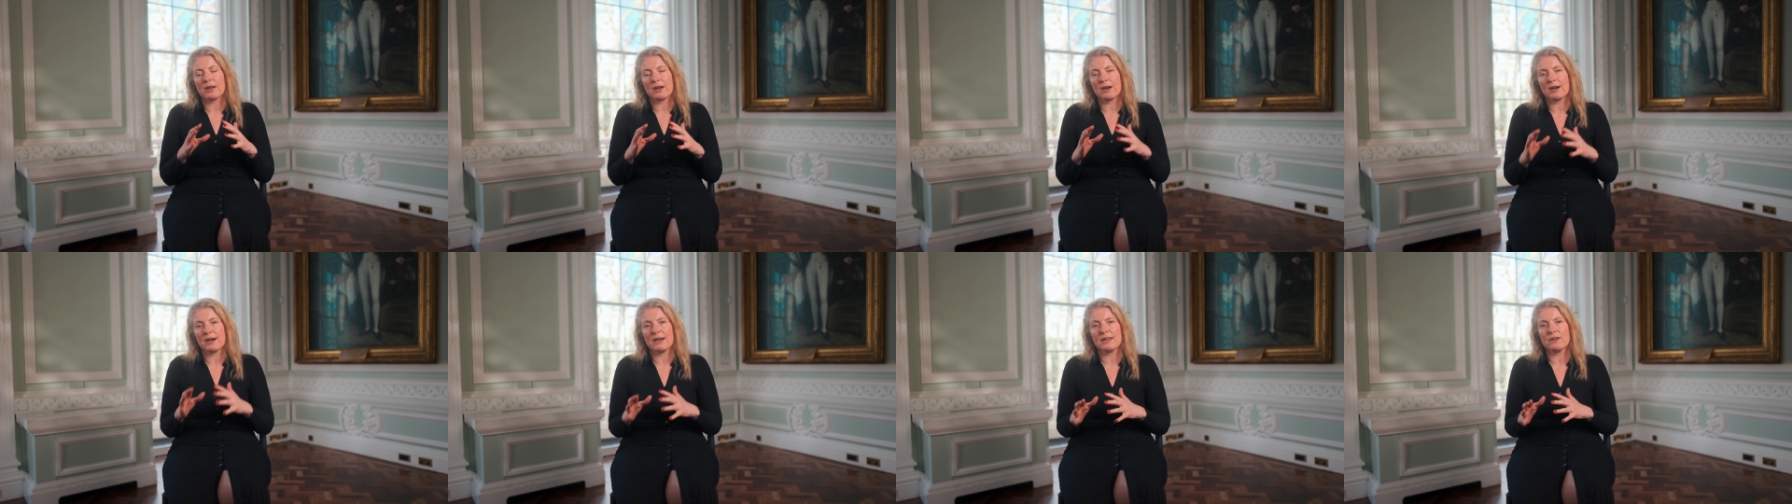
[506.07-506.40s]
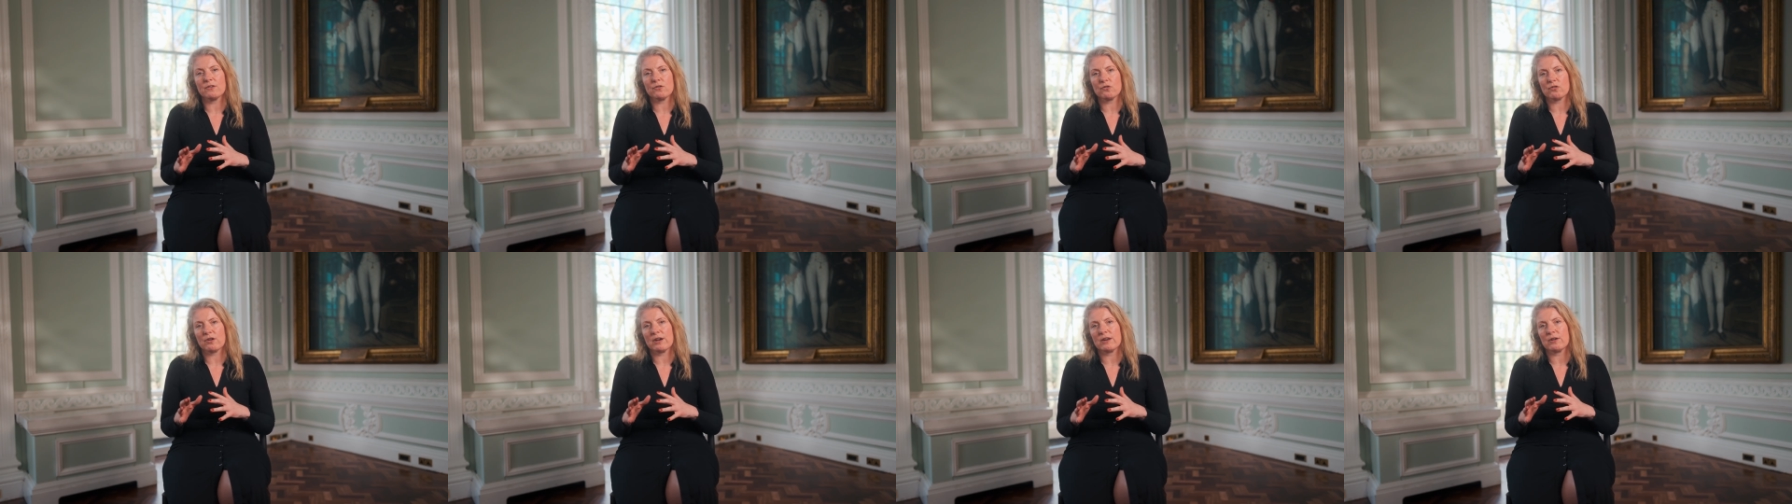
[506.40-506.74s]

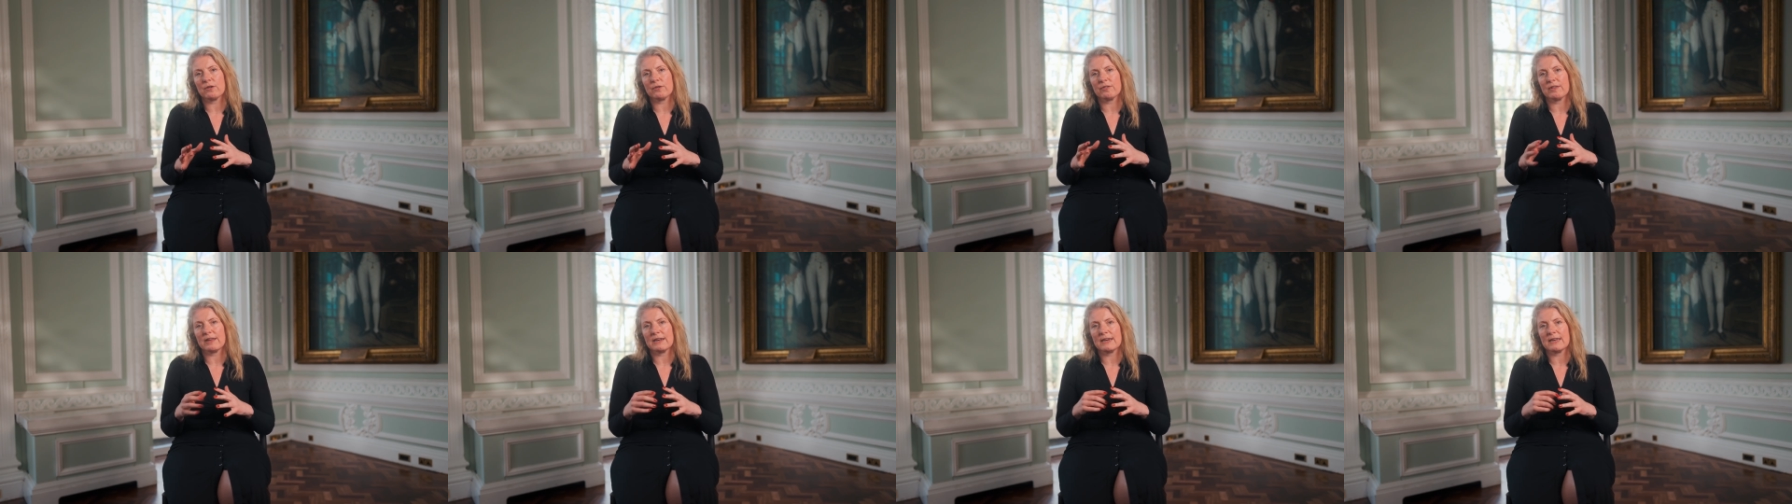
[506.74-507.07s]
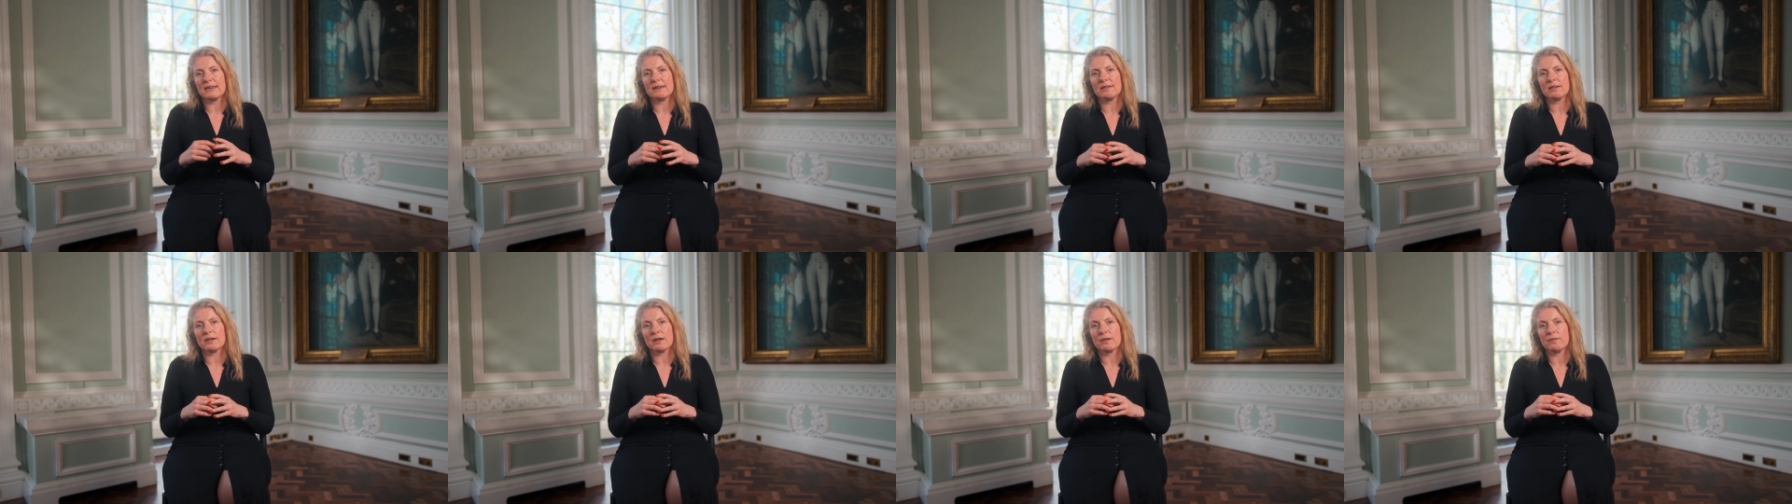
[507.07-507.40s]
kind of trade offs they
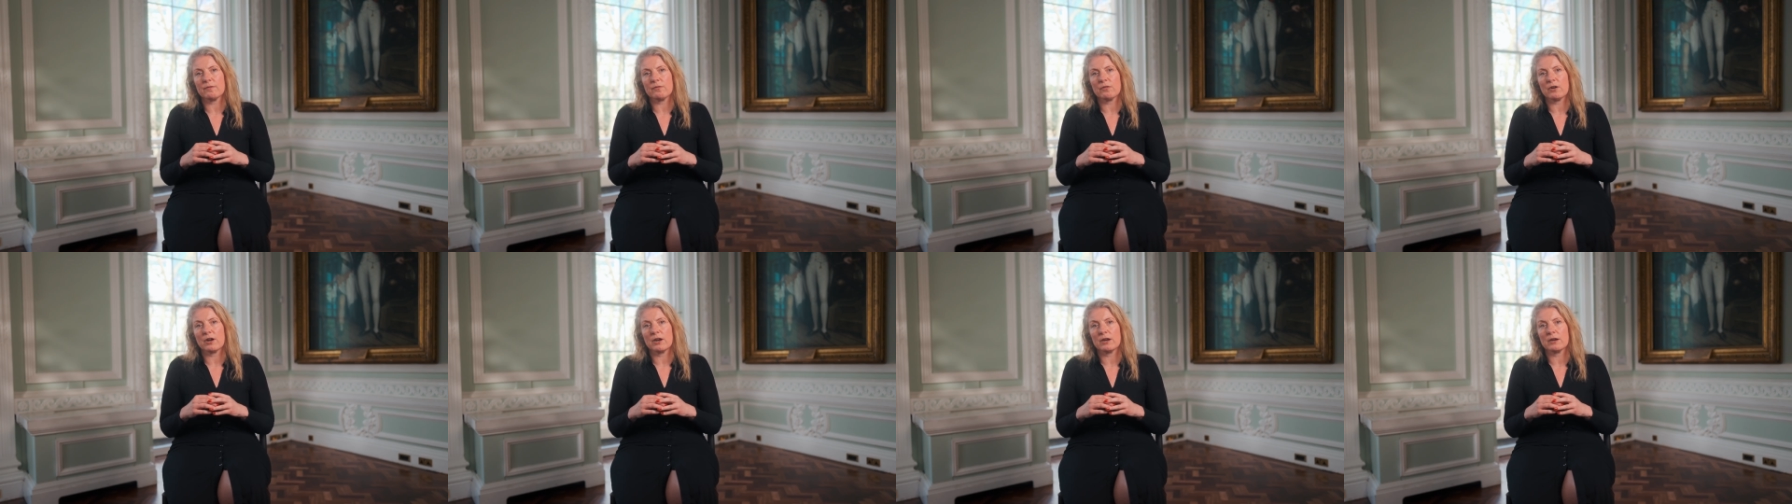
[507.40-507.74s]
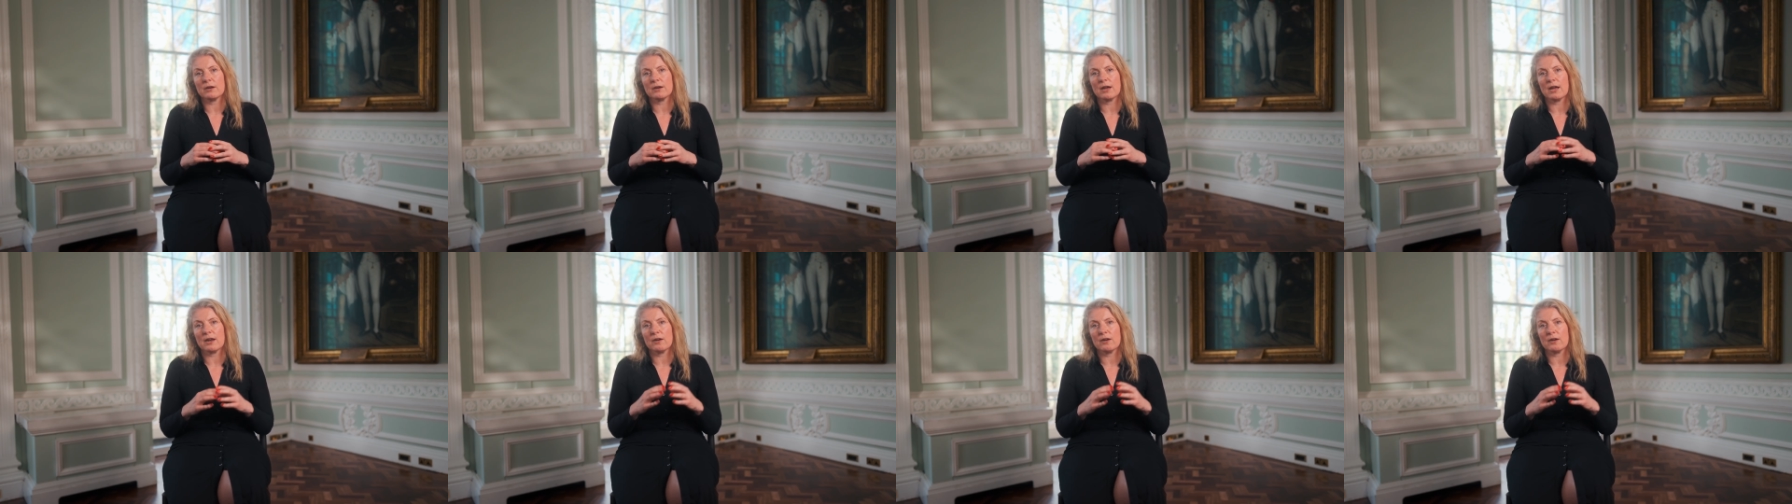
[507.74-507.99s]
need to confront